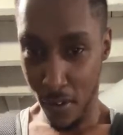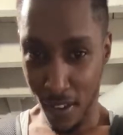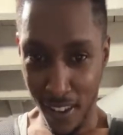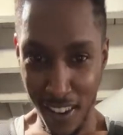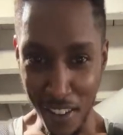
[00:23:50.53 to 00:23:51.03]

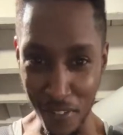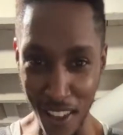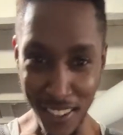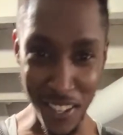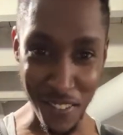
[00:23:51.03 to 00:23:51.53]
And the
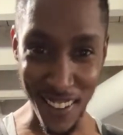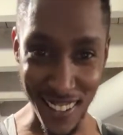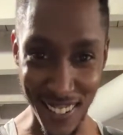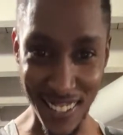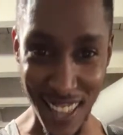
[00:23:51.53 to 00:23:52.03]
vest on my
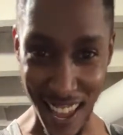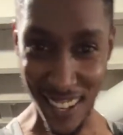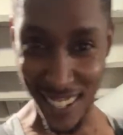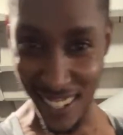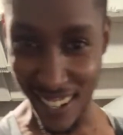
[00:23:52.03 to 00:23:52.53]
chest. How it
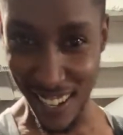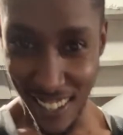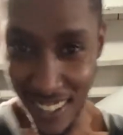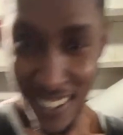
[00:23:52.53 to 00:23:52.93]
look, y'all?